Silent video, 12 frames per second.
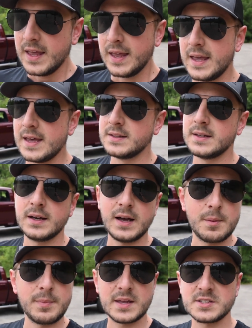and
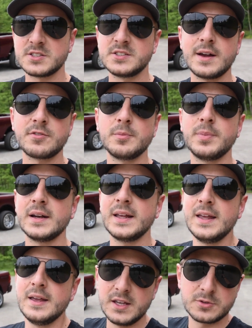I messaged
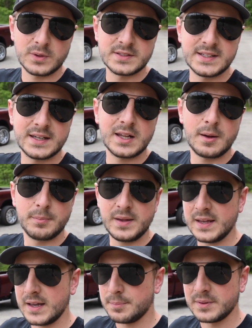everybody. These ones ended up
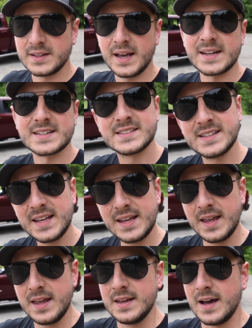being up in
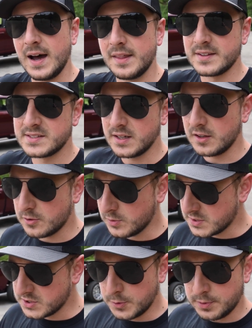Tennessee. The seller
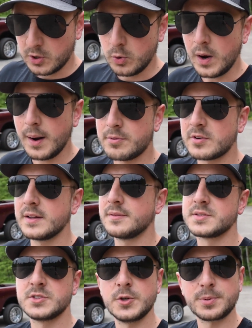was super
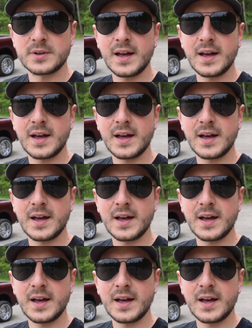cooperative, super